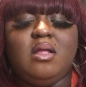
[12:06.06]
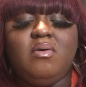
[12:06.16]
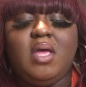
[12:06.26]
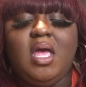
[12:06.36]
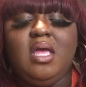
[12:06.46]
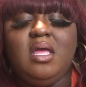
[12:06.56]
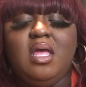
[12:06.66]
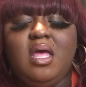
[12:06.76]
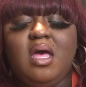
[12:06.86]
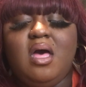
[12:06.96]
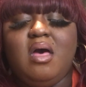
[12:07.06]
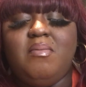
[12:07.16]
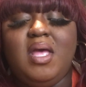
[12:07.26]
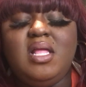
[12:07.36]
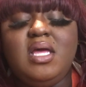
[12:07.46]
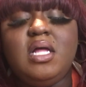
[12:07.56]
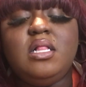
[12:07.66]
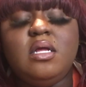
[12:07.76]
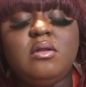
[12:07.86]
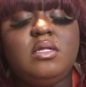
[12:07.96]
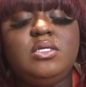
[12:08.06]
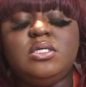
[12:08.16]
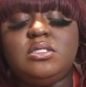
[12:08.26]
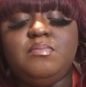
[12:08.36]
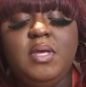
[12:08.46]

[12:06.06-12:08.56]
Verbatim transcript: okay um, and it could literally just